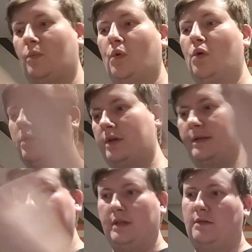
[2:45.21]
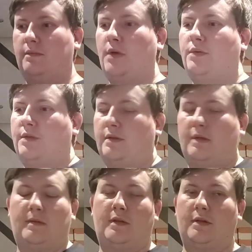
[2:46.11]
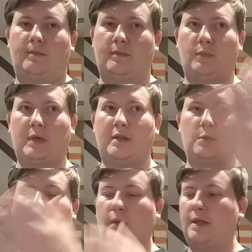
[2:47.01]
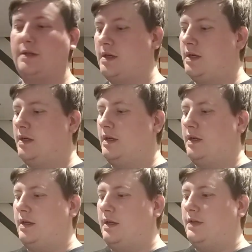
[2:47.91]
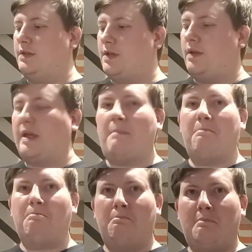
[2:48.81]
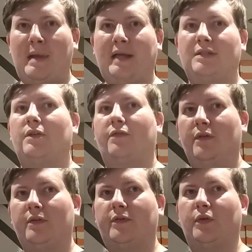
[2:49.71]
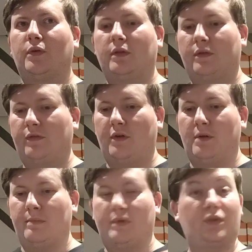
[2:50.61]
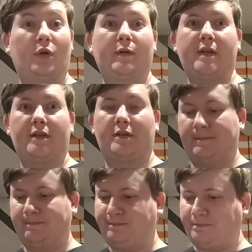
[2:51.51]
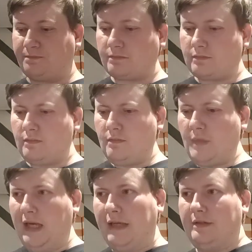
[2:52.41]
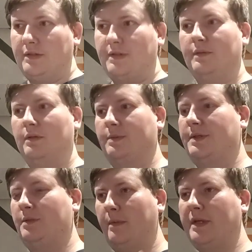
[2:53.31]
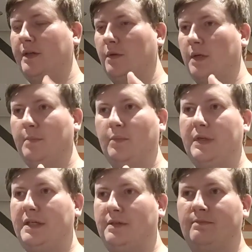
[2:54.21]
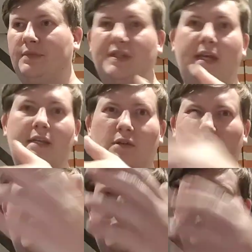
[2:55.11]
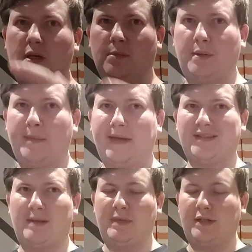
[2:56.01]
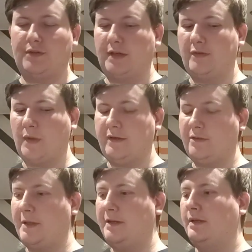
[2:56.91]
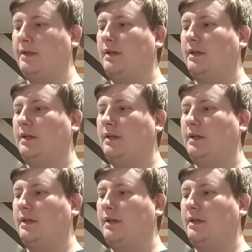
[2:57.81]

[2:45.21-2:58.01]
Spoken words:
walk route, where the wall is. So they get massive footfall from tourists. And obviously when we go up, we stay not too far, probably about 10-minute drive away from it.